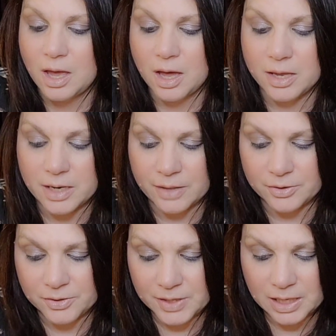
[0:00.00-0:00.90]

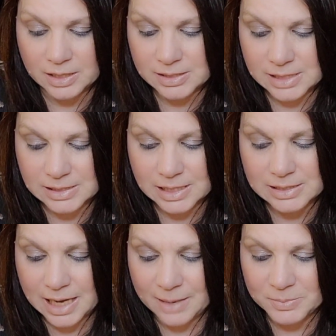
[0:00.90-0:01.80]
Another thing, it says
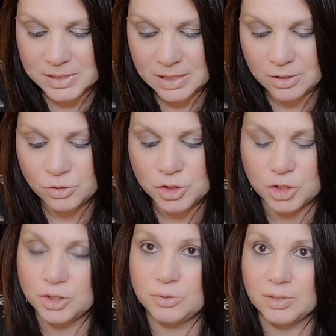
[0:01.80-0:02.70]
adapting to
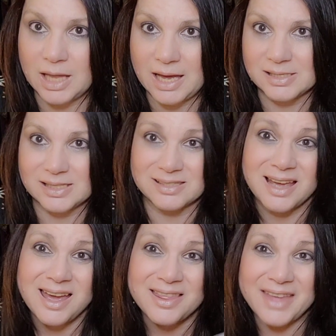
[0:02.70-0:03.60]
new glasses.
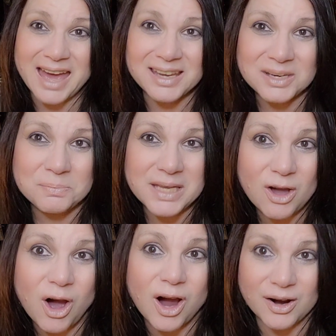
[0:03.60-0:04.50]
That can be
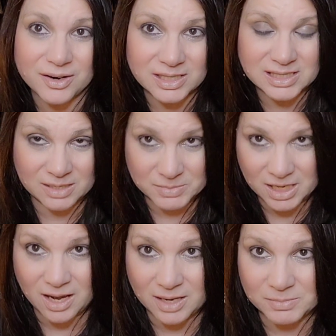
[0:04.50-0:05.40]
hard
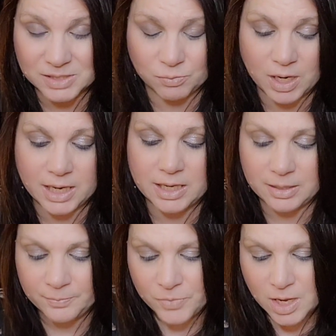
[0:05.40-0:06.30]
sometimes,
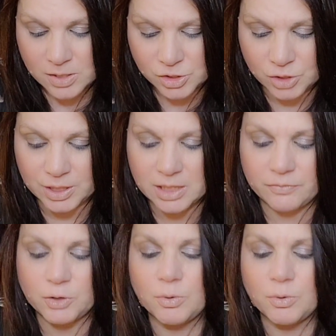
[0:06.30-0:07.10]
right? So they give you